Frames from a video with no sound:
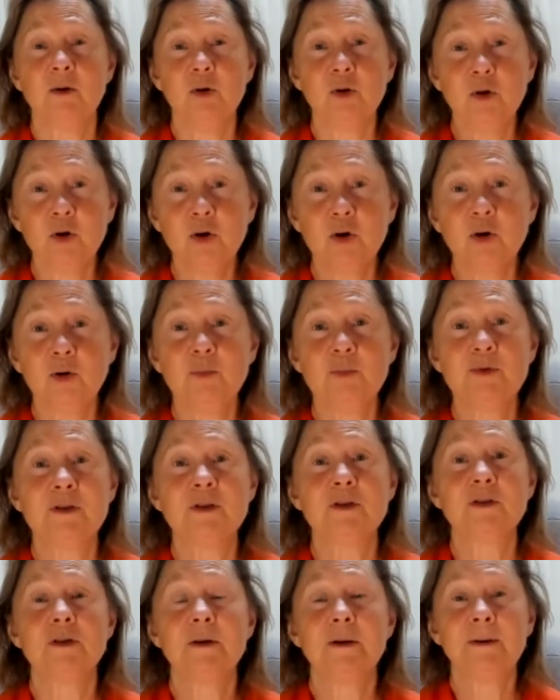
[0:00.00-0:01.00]
on
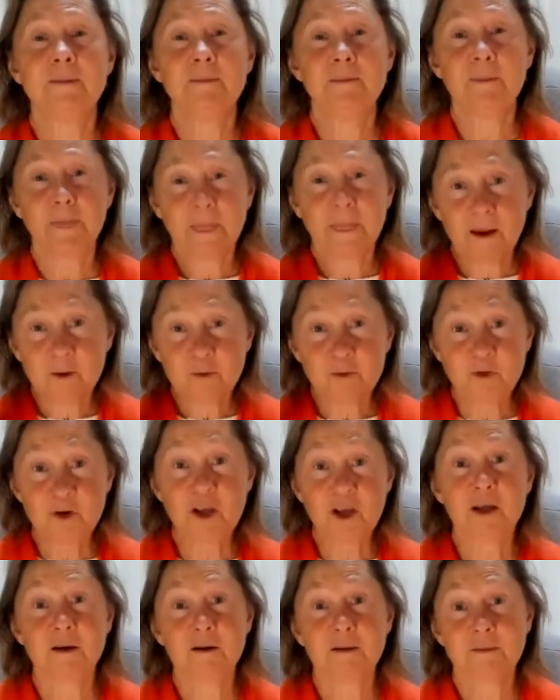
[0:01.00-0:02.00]
herbs,
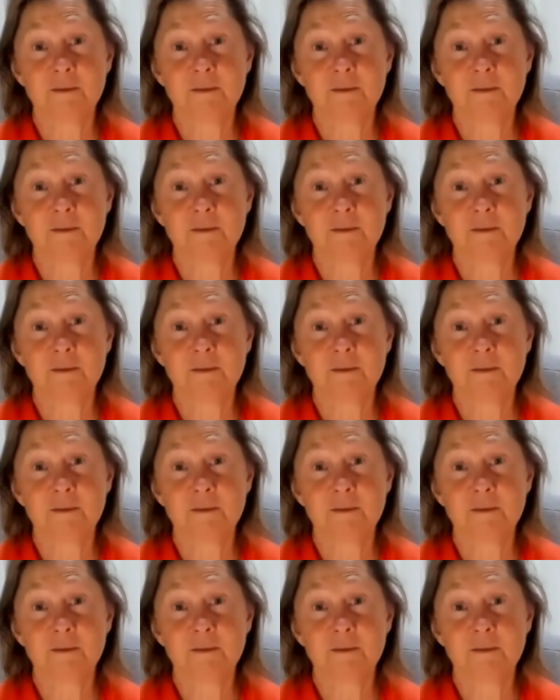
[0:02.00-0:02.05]
free,